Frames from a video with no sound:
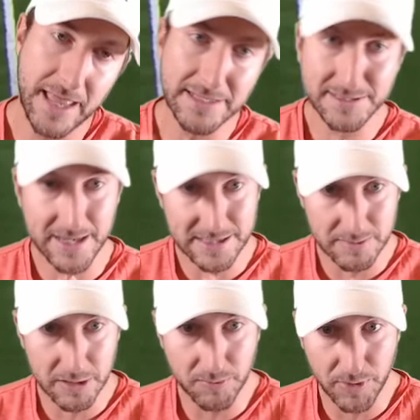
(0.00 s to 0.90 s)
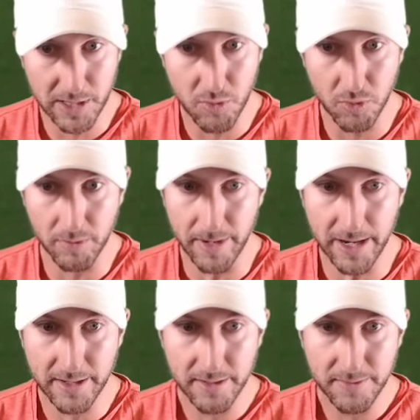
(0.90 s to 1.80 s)
That's Taysom Hill playing
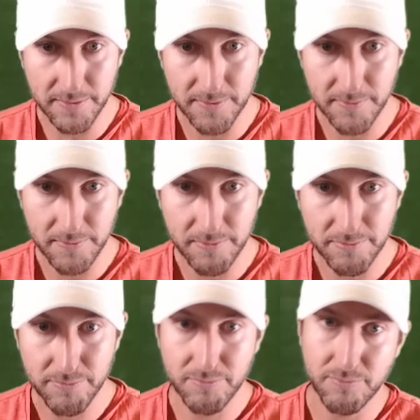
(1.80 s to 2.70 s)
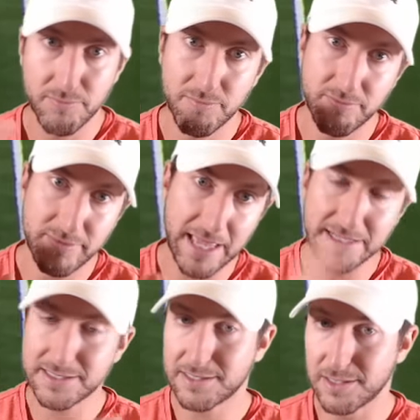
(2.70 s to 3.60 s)
quarterback.
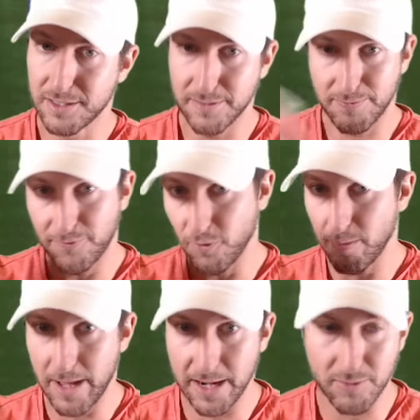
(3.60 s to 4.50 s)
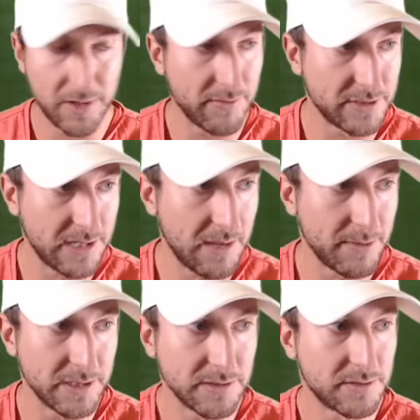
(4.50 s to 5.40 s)
That's the fullback, whatever his
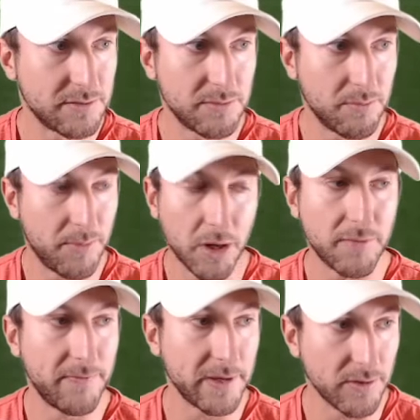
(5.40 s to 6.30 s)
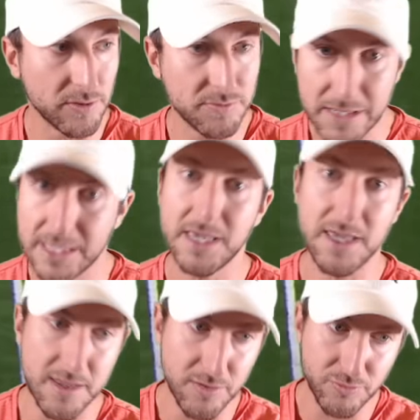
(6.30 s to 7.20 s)
name is, Butterfingers
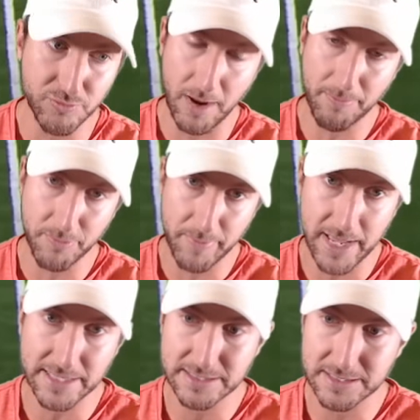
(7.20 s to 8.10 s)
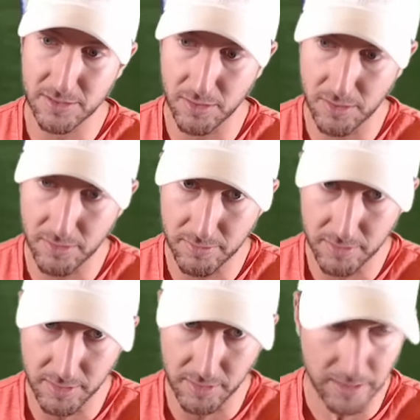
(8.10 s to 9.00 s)
McGee, who dropped the pass
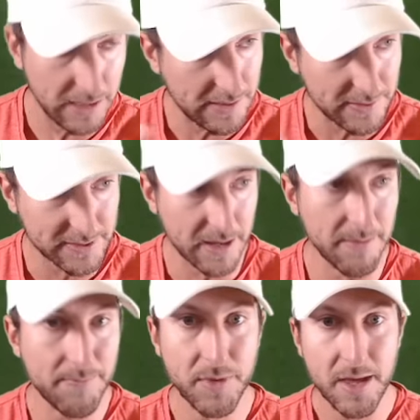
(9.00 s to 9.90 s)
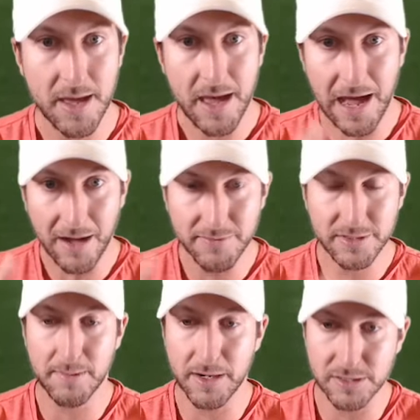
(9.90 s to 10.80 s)
in this game.
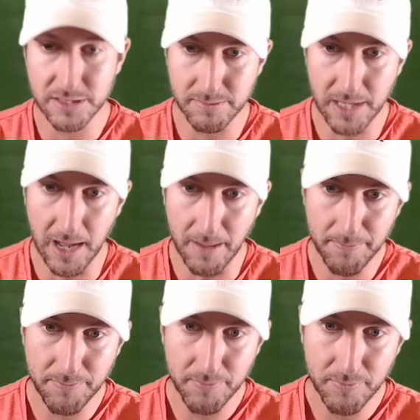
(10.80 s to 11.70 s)
Alvin Kamara's up top.